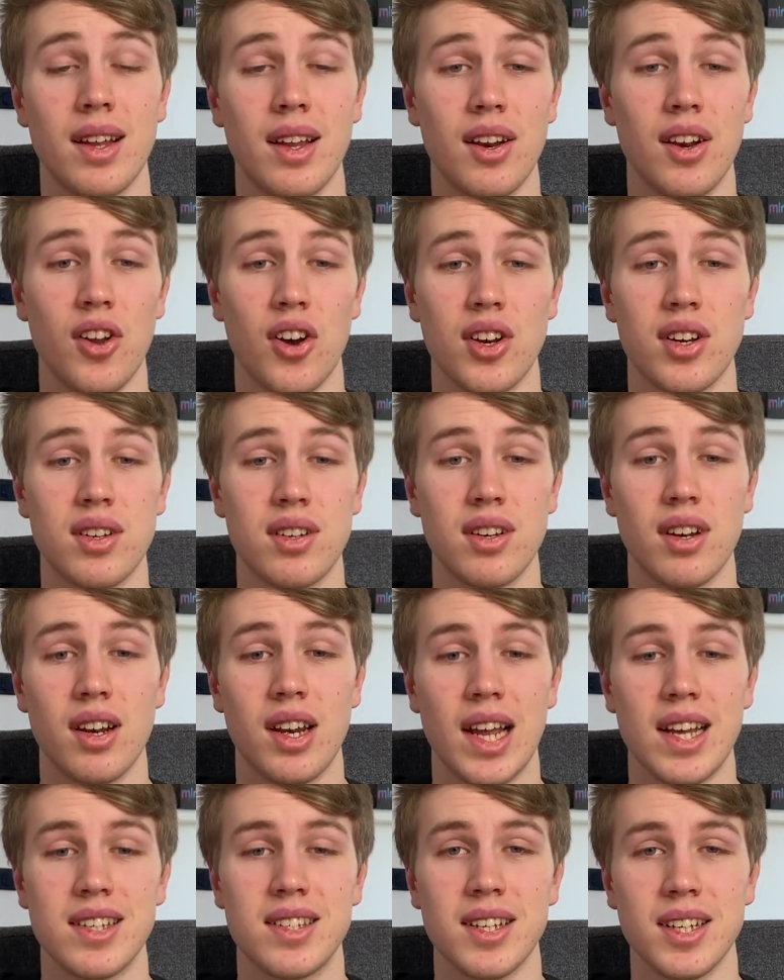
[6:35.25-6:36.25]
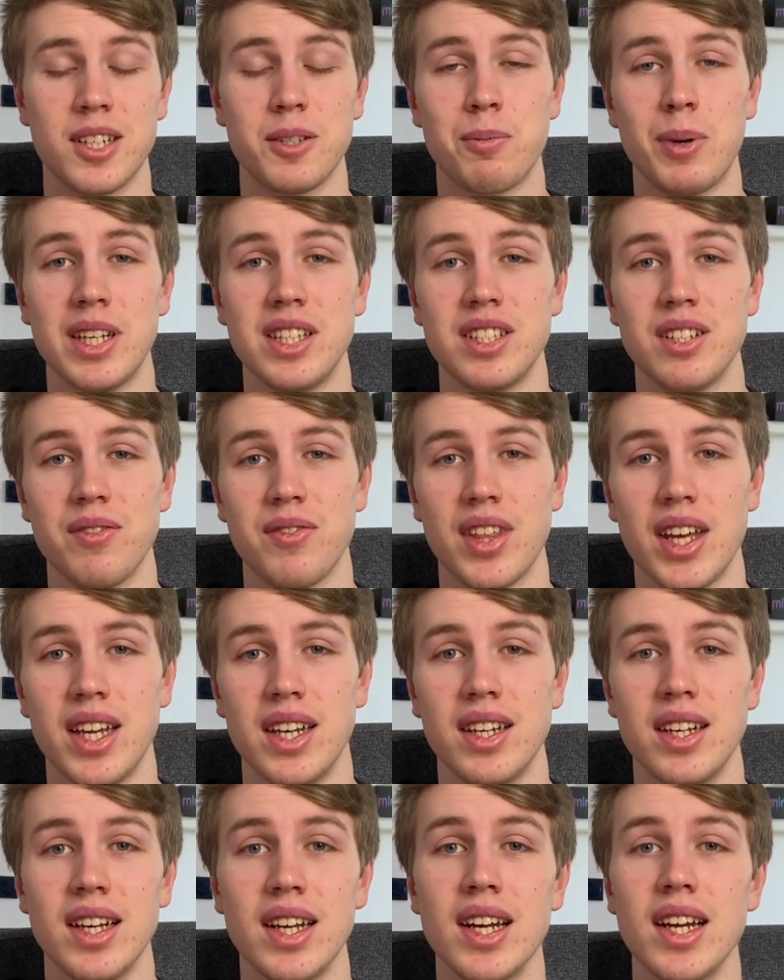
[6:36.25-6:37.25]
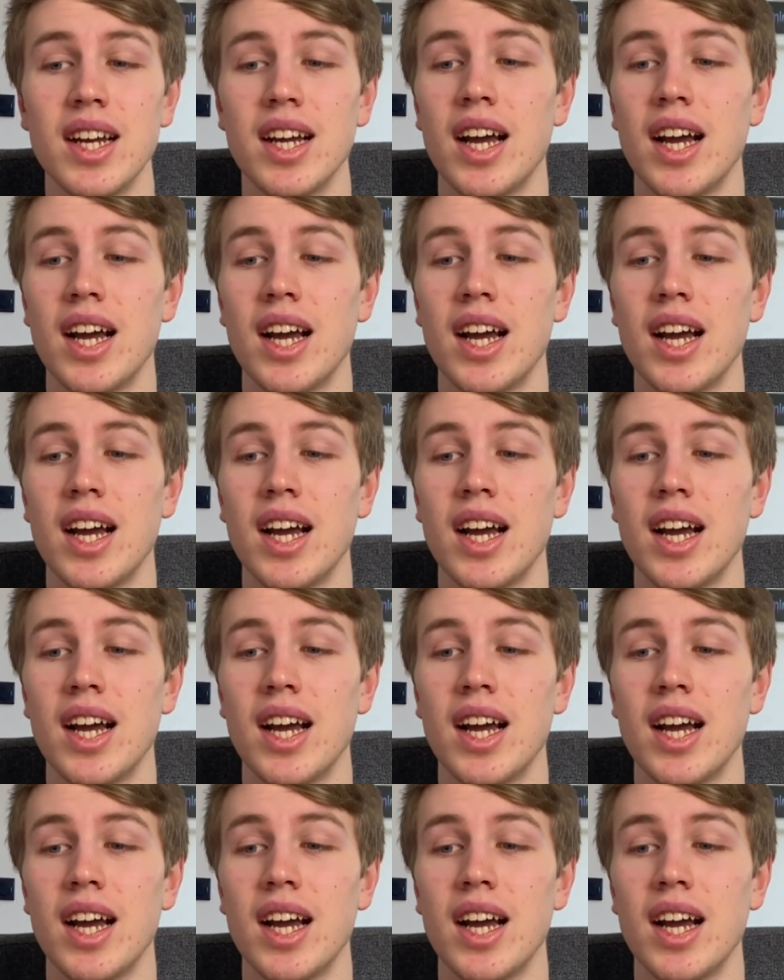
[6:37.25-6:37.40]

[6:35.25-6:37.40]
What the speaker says: a lot less expensive than